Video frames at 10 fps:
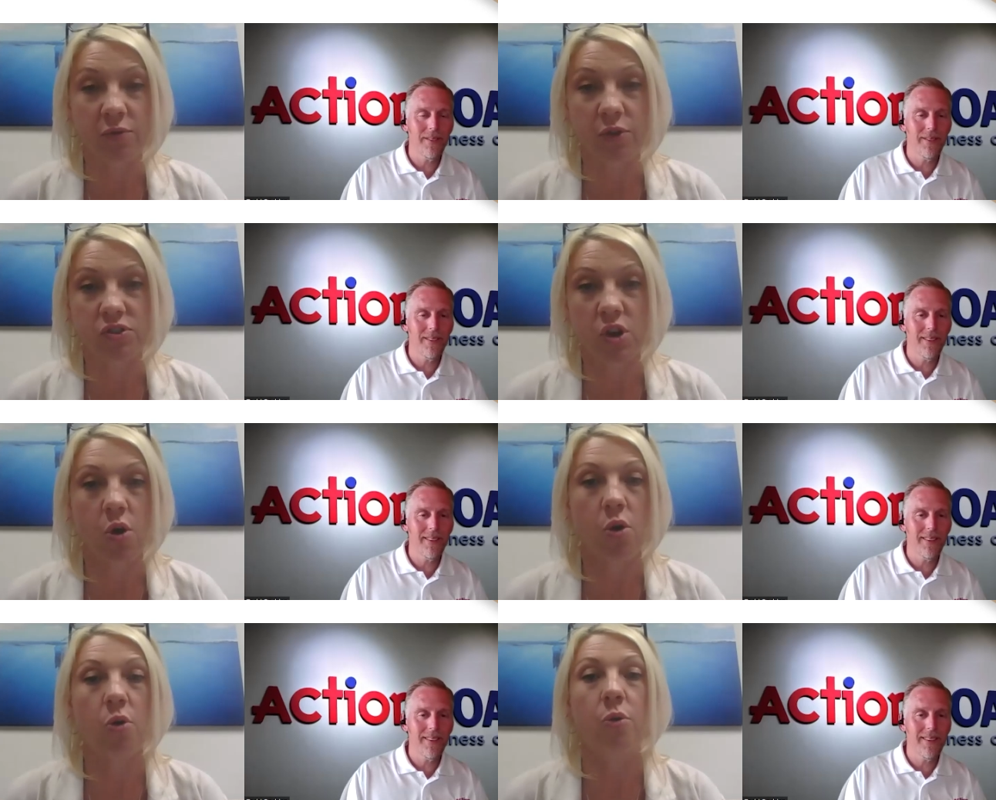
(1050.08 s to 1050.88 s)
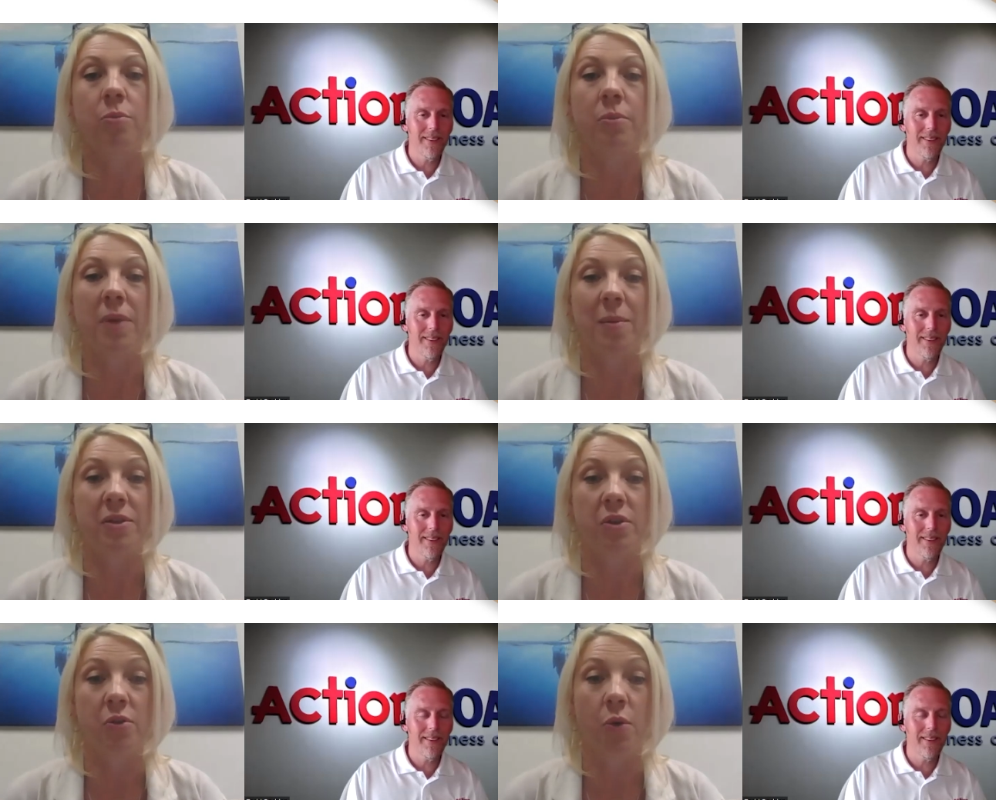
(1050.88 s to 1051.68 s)
Speaker 1: their first home.
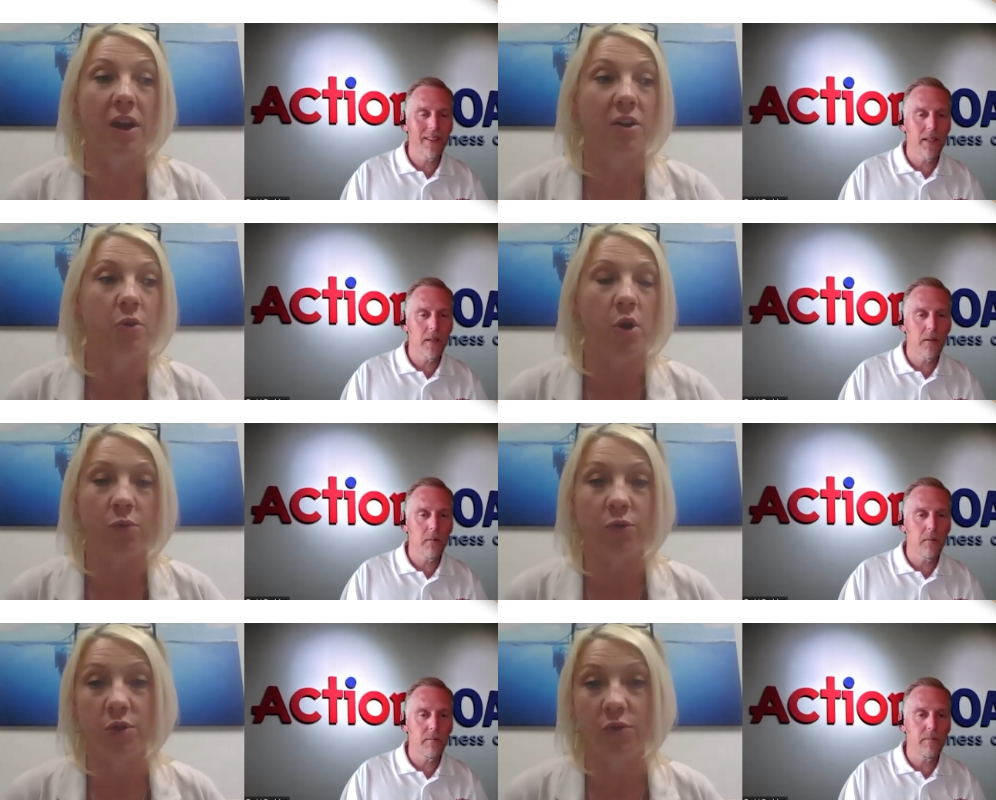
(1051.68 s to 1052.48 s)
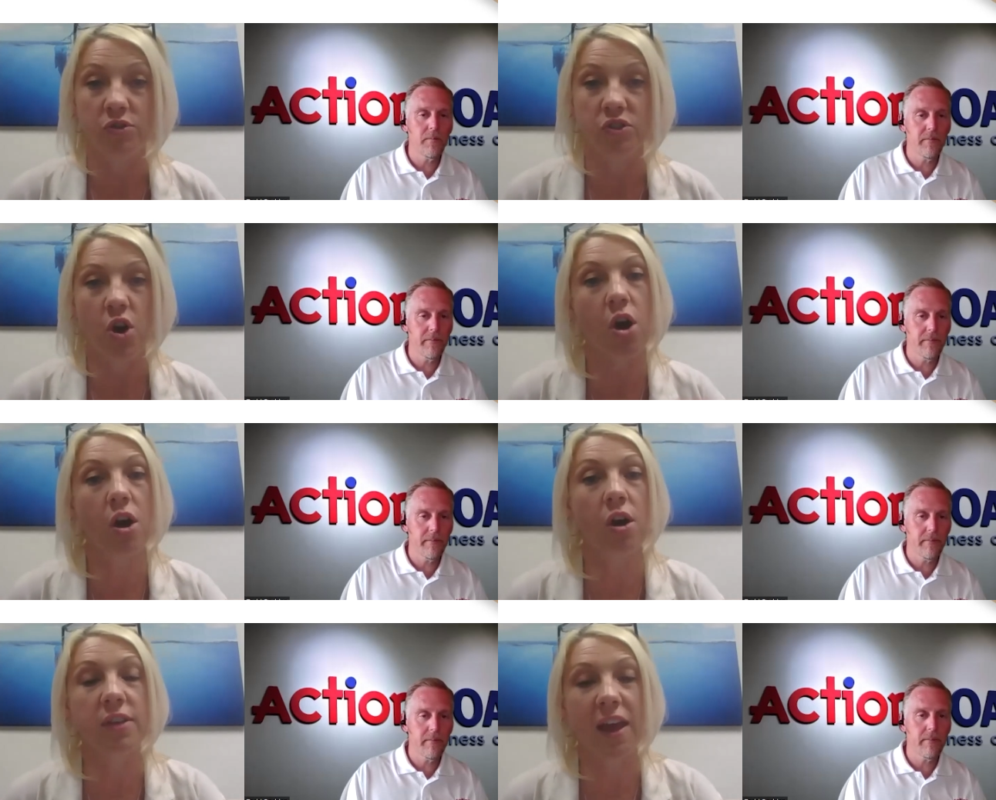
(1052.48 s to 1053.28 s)
Maybe they're going out on their own for their first
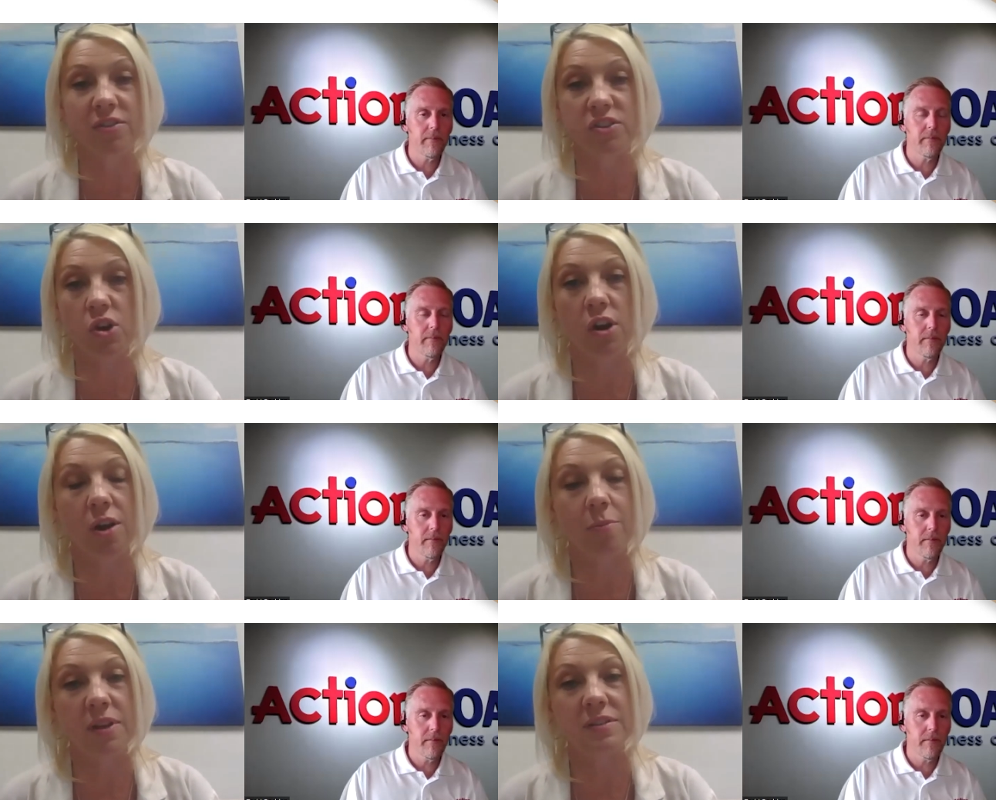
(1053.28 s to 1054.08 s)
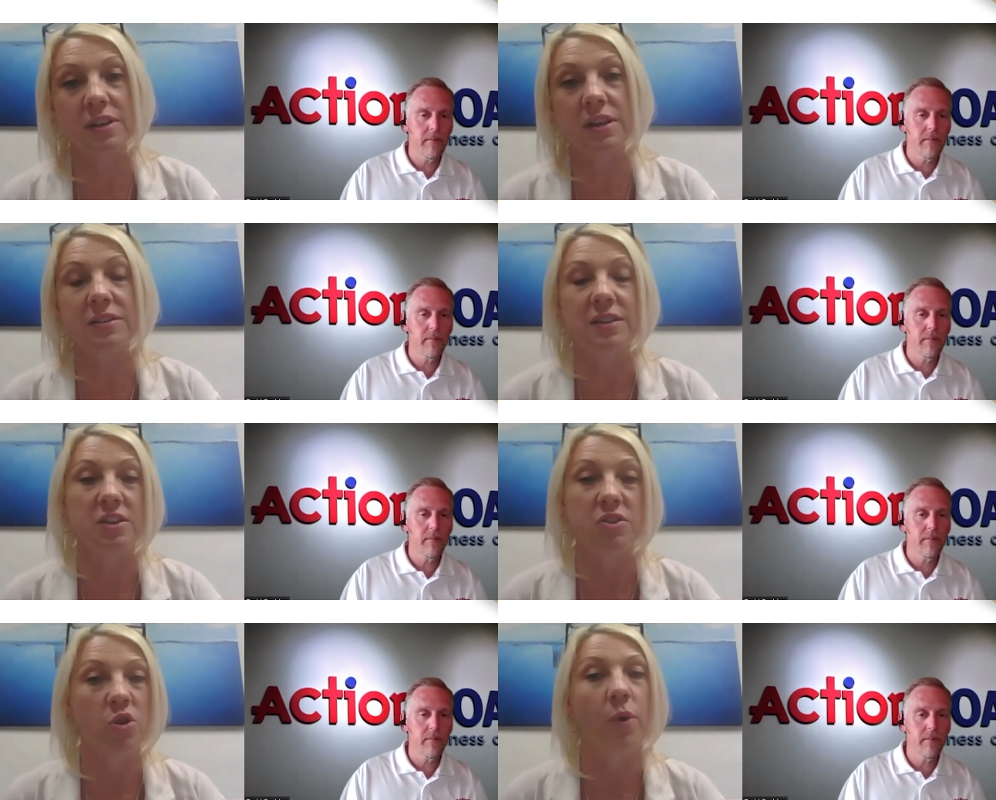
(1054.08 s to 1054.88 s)
car. they have a startup business
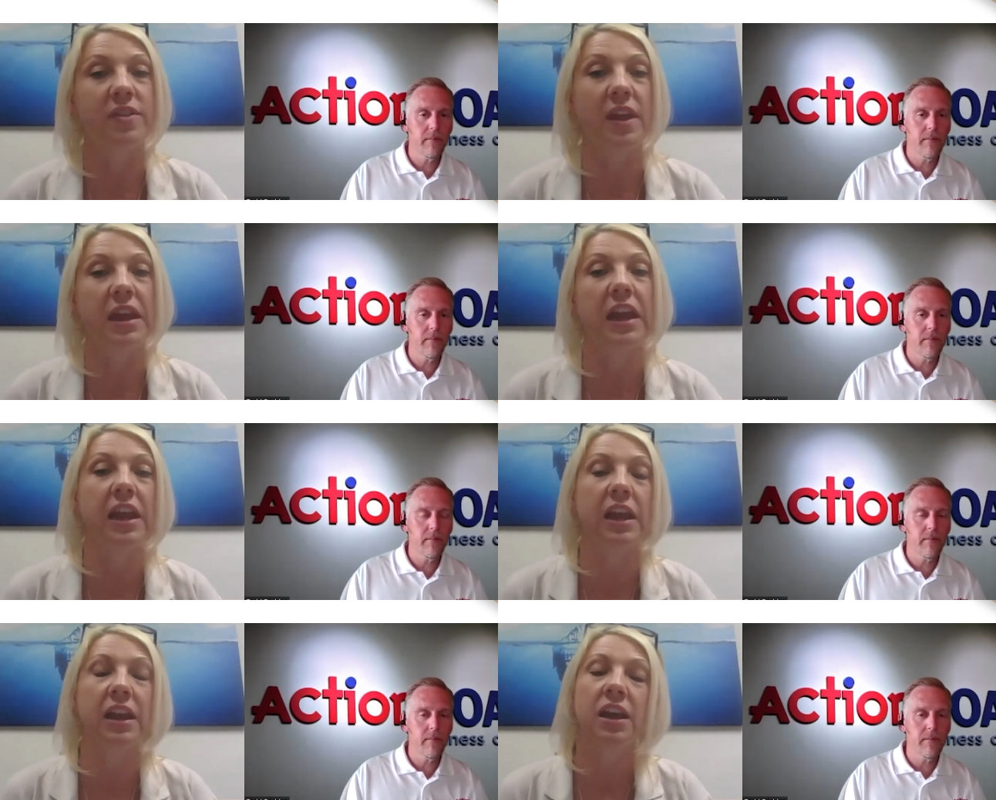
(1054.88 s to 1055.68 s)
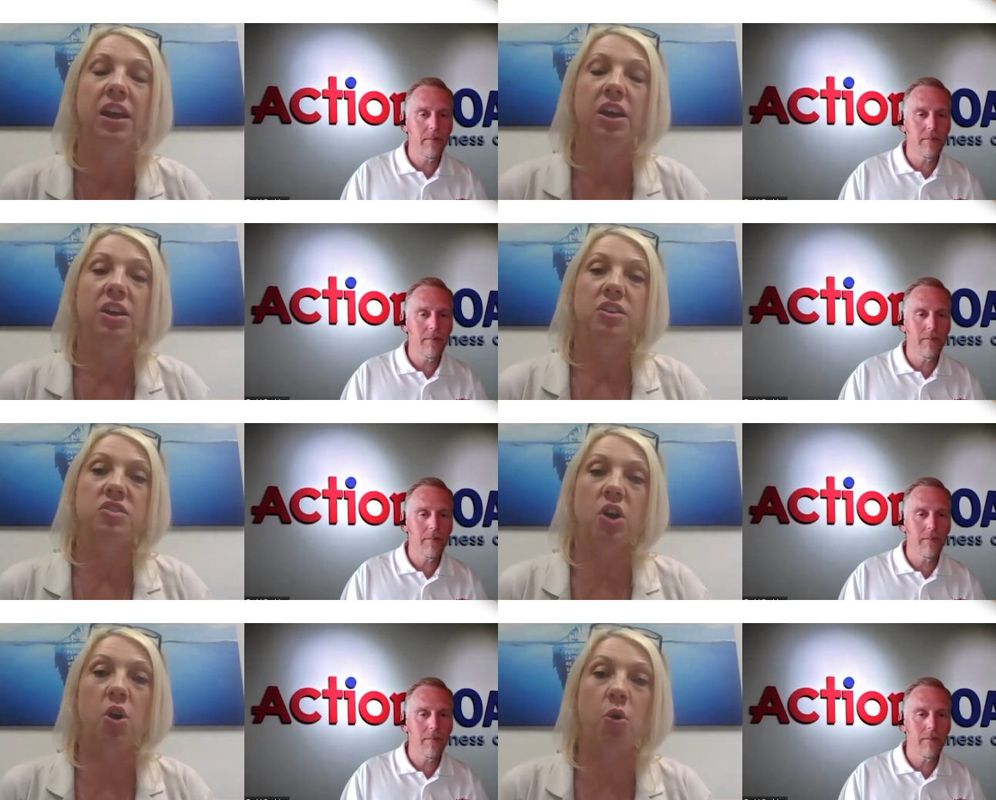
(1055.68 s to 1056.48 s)
and they don't know what they need.
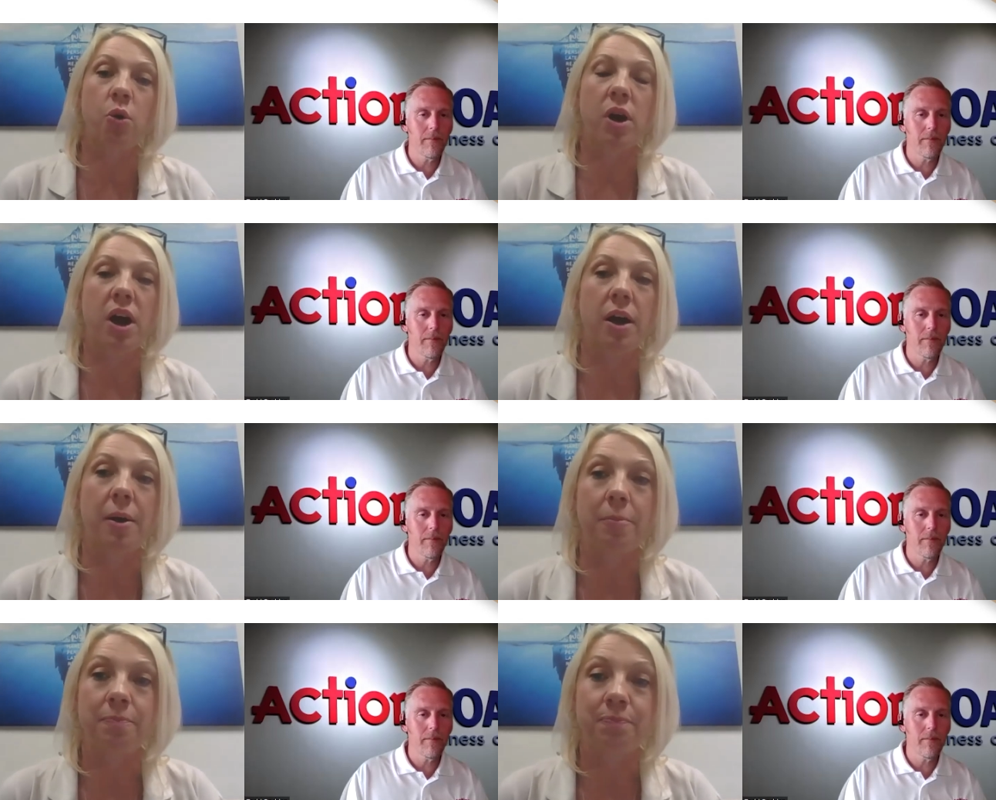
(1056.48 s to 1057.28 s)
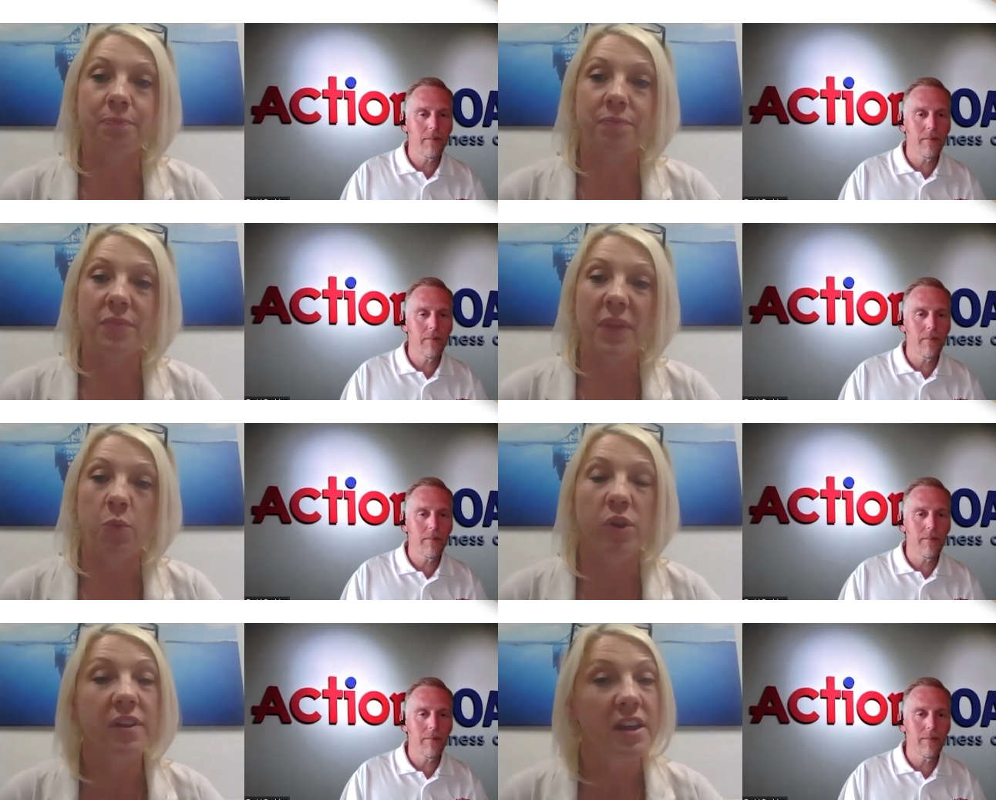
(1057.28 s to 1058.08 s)
So, um,
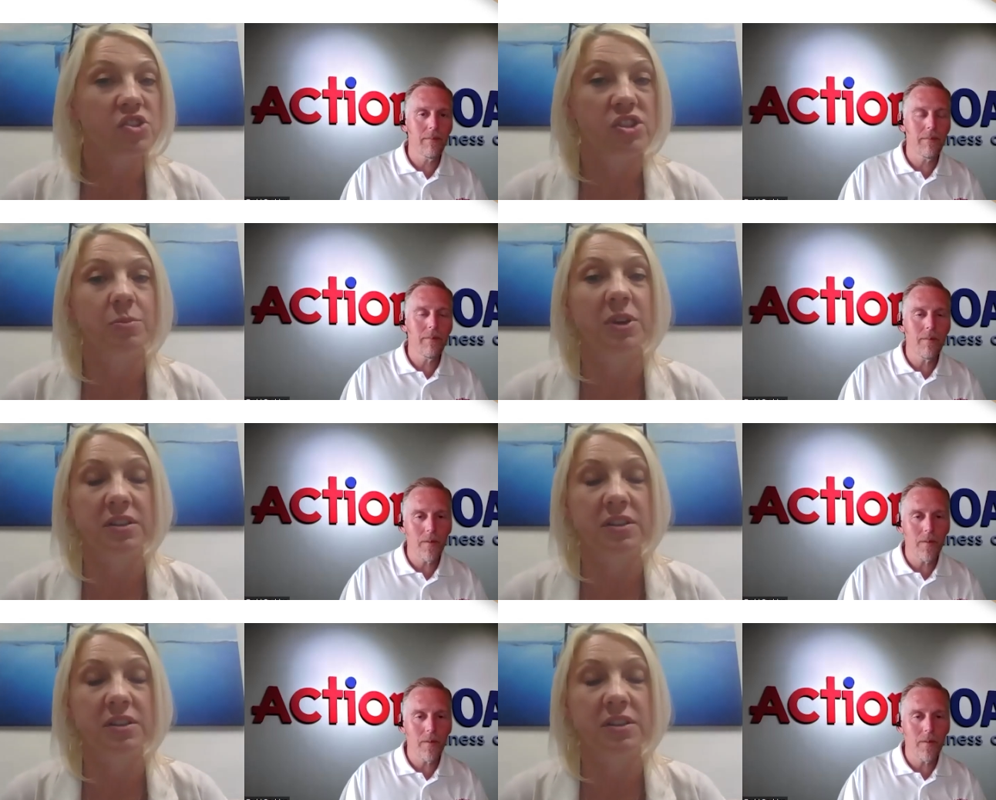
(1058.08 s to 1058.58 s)
really, that's just the